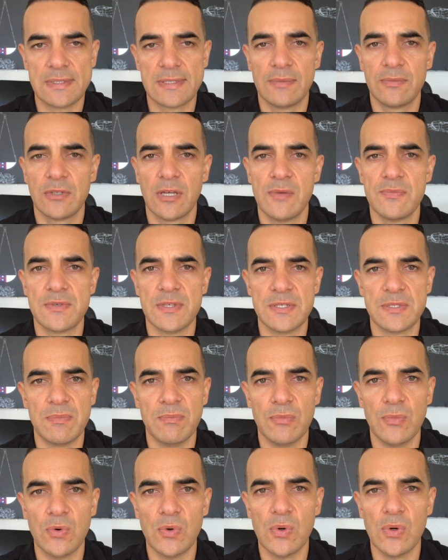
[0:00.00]
Sometimes it's
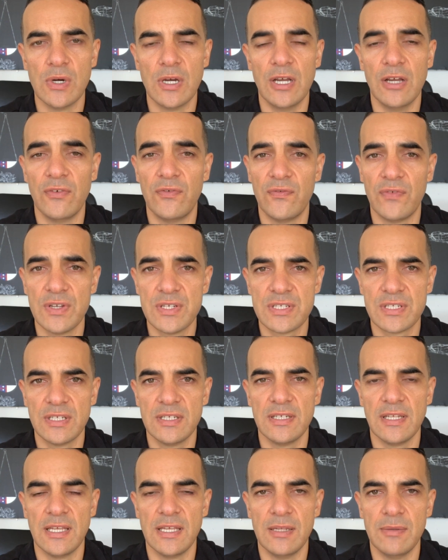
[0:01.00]
more
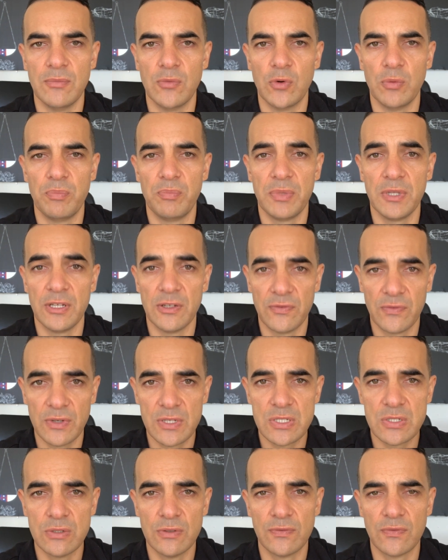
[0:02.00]
efficient and more
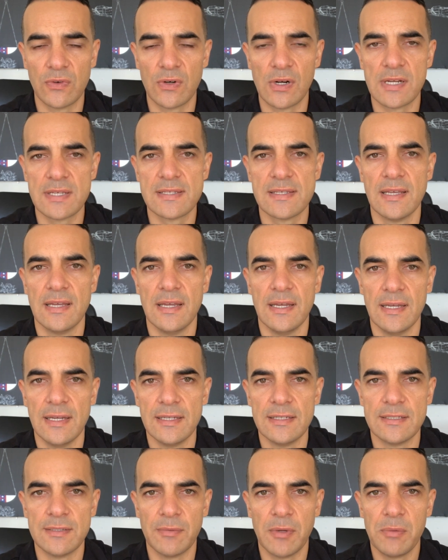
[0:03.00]
beneficial for us
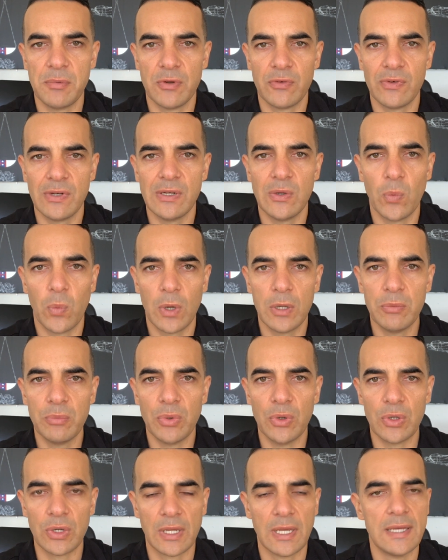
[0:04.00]
to maybe read one
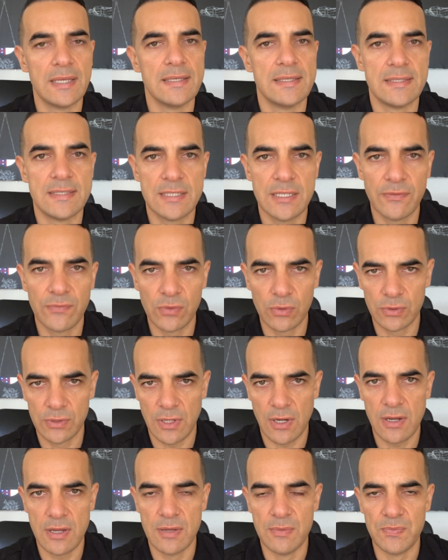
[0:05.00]
book several
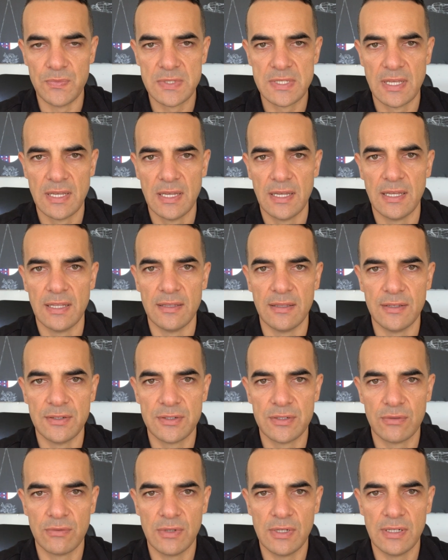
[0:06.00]
times than
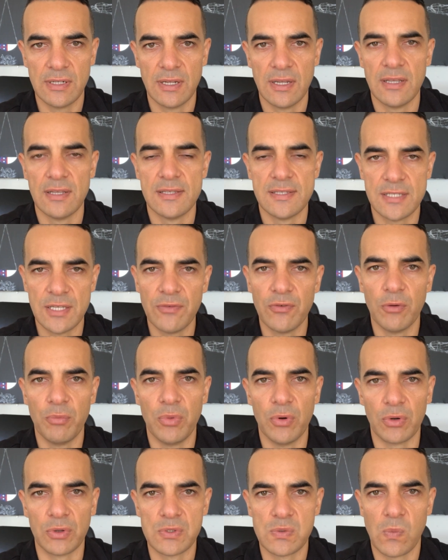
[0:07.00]
to read several
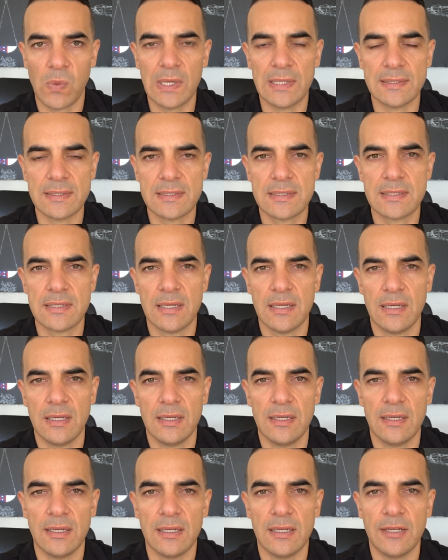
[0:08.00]
books once.
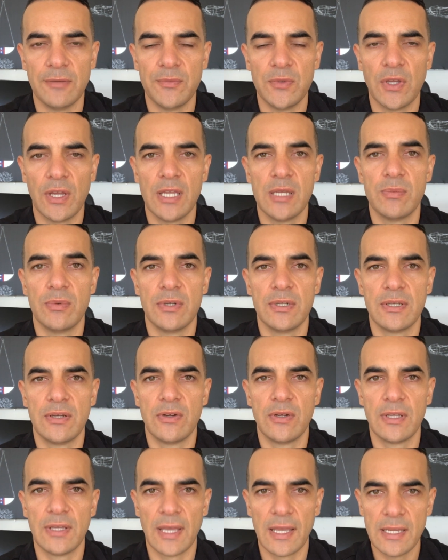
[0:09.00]
You're able to
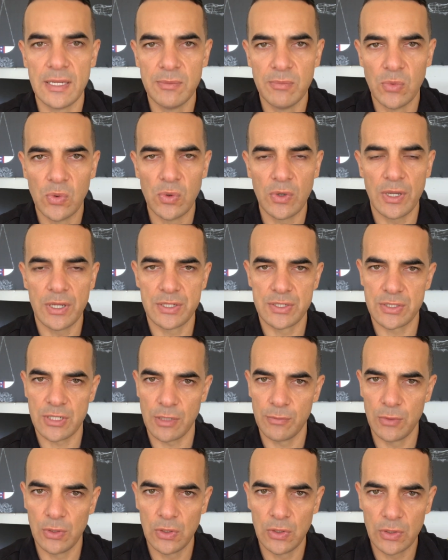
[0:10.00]
gain more each
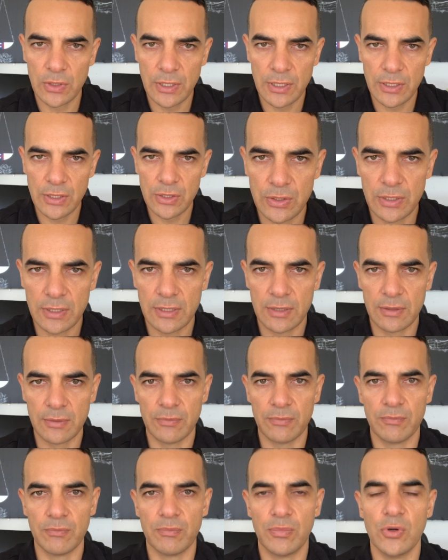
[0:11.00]
time you look You're going to
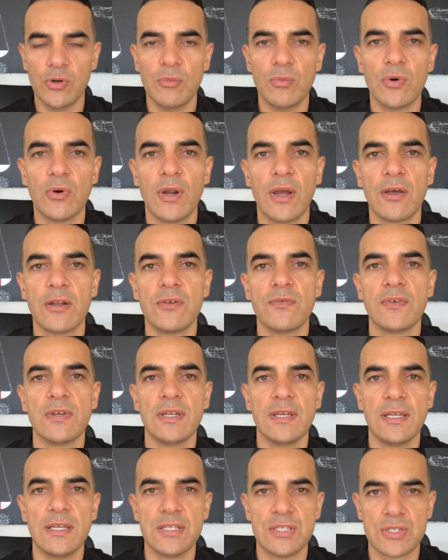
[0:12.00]
pull more out of
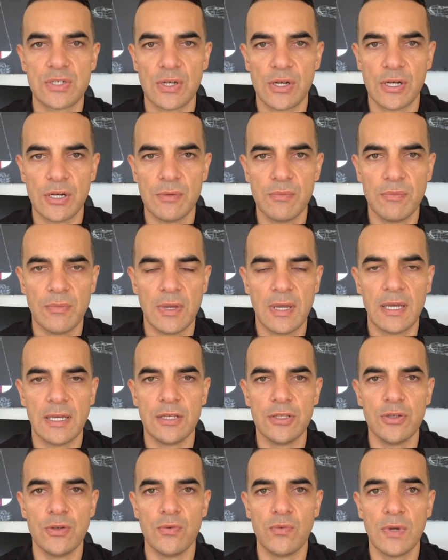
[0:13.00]
it each time
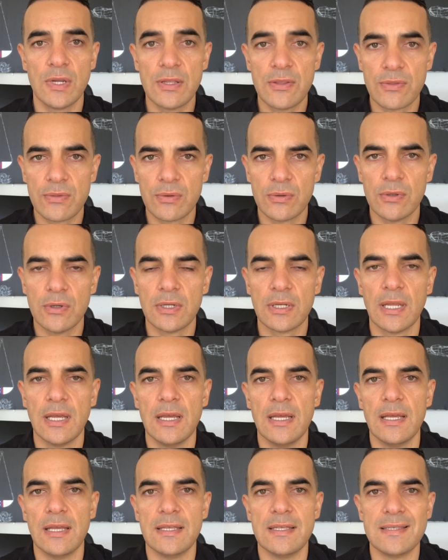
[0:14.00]
you read through it.
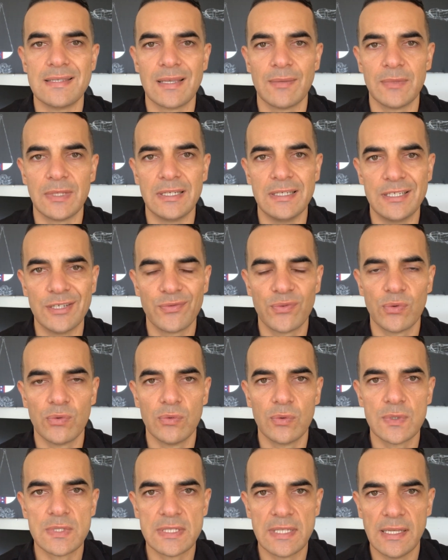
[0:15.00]
Something different
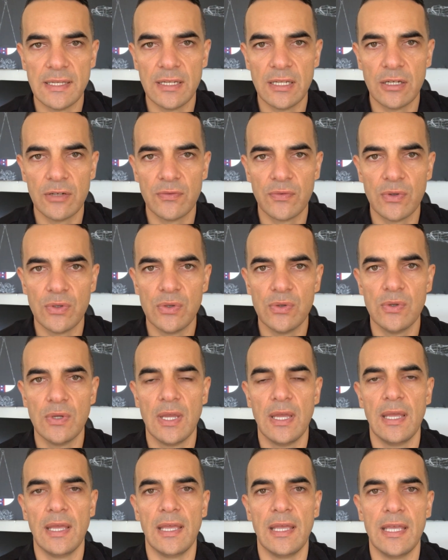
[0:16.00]
will stand out for you
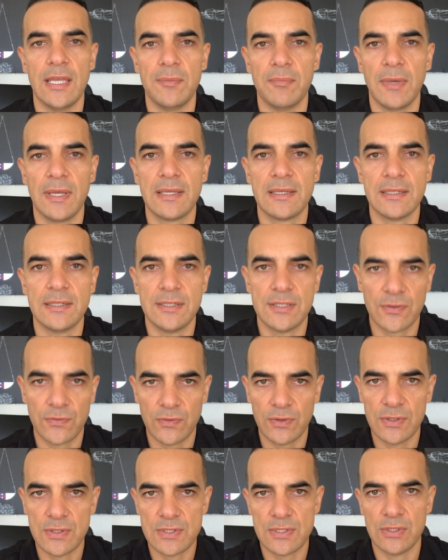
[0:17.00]
and make a
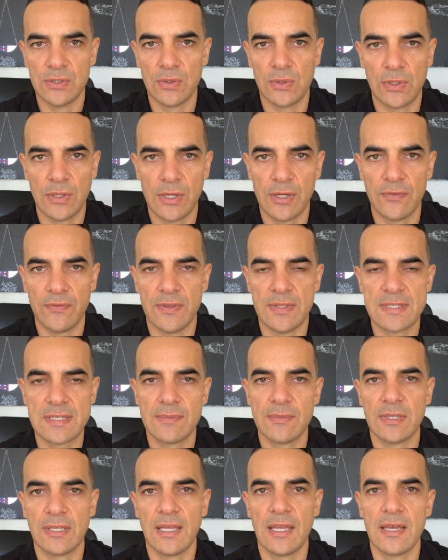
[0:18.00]
difference in your life, and
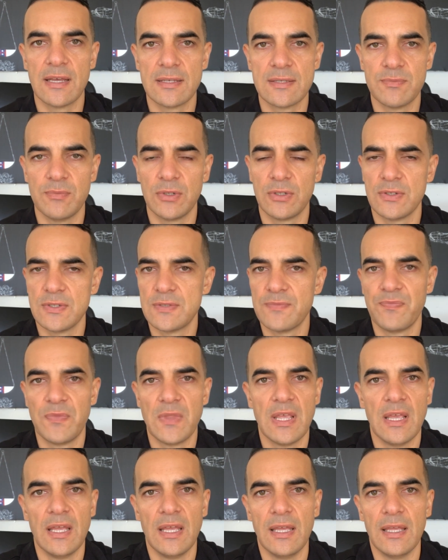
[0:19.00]
something else, because
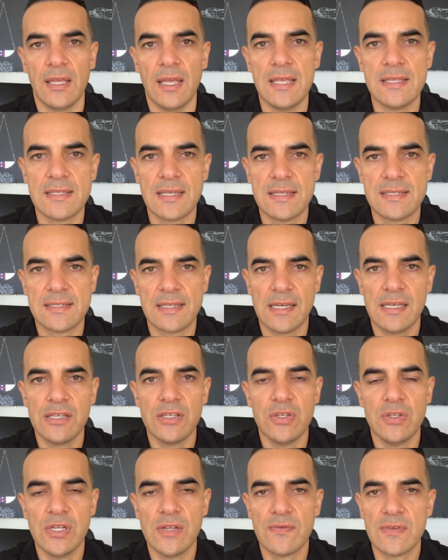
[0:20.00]
as they say,
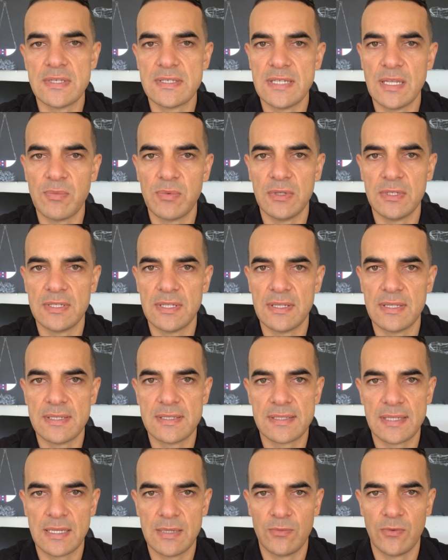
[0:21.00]
you never step into the
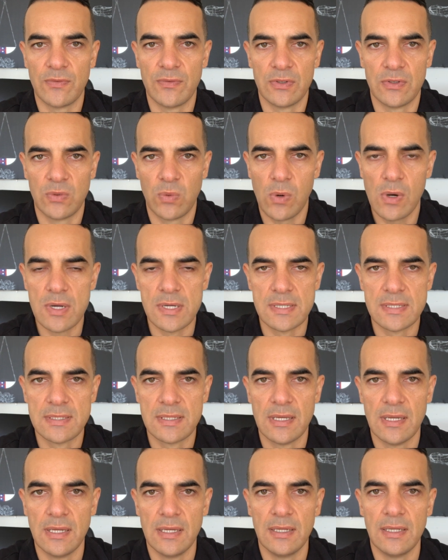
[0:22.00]
same river twice,
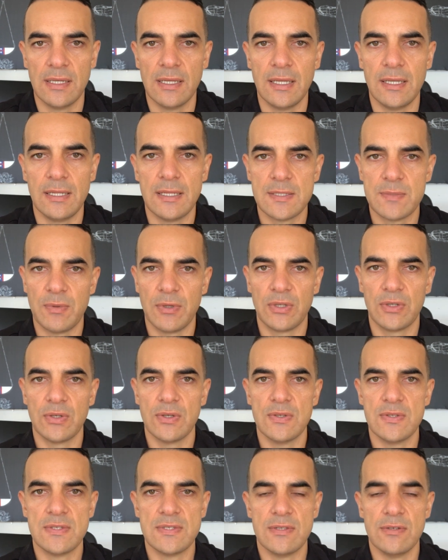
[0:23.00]
and it's
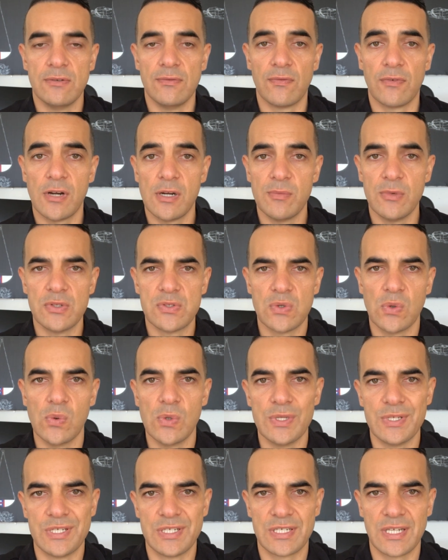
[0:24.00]
because the environment's
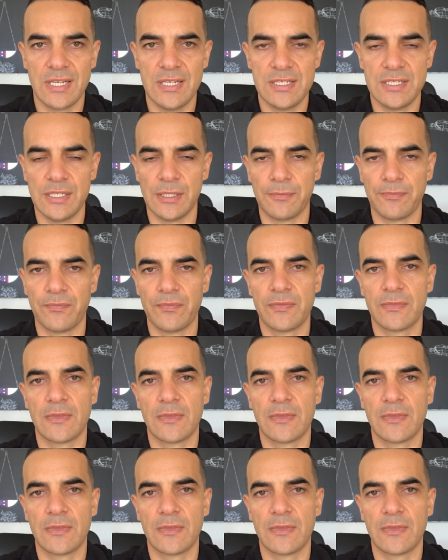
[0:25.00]
always changing.